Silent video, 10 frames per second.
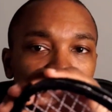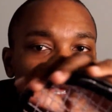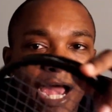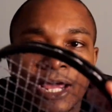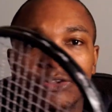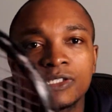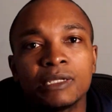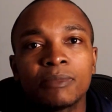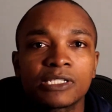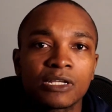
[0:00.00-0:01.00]
I don't see
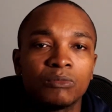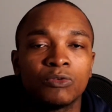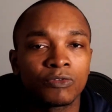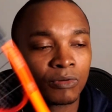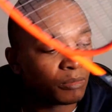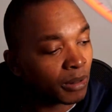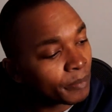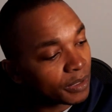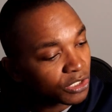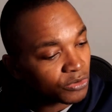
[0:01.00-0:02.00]
myself moving from a
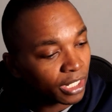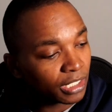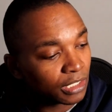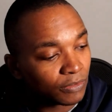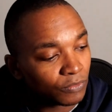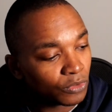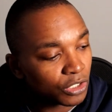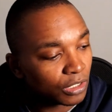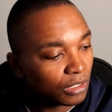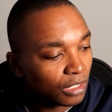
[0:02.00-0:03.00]
bumperless racket in the future.
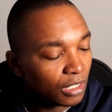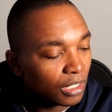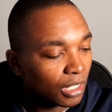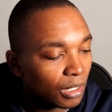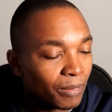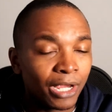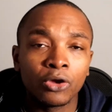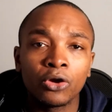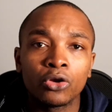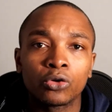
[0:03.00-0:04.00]
I know
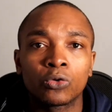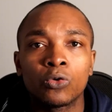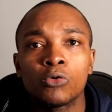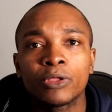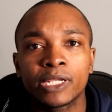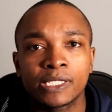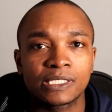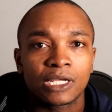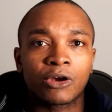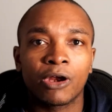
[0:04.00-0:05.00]
it looked cool and it's the
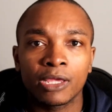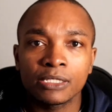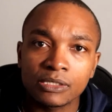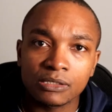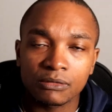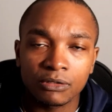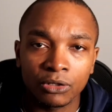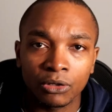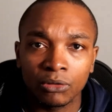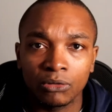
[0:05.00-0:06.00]
craze
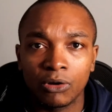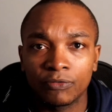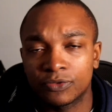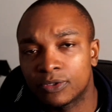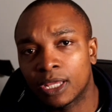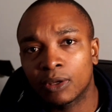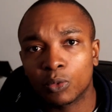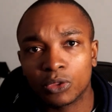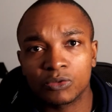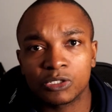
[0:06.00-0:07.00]
of today
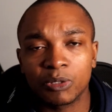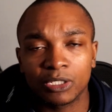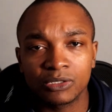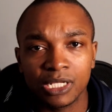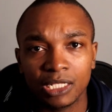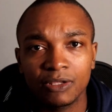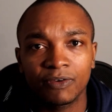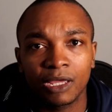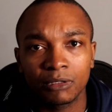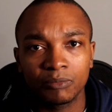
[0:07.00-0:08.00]
with respect to
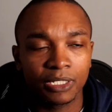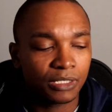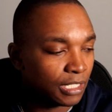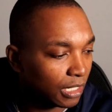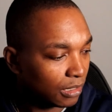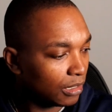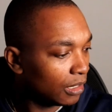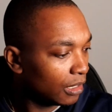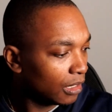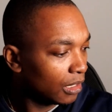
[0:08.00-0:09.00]
Technifiber, but yeah,
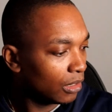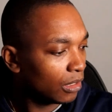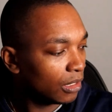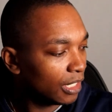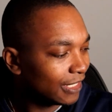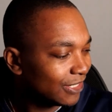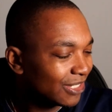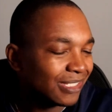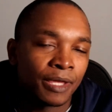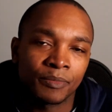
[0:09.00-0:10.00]
it just
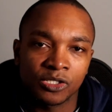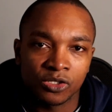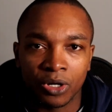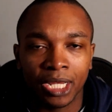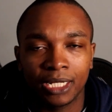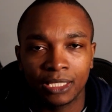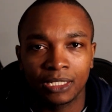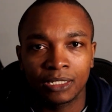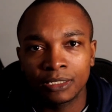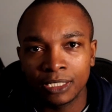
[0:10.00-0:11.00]
damages your racket at the
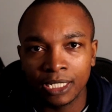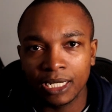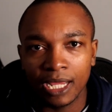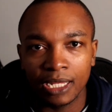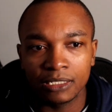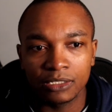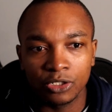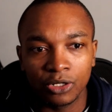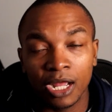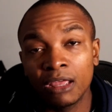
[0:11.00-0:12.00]
end of the day. And
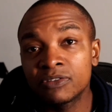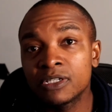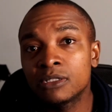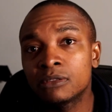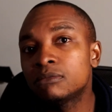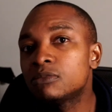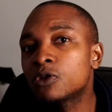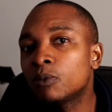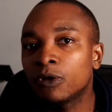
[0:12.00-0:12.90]
I've seen so many of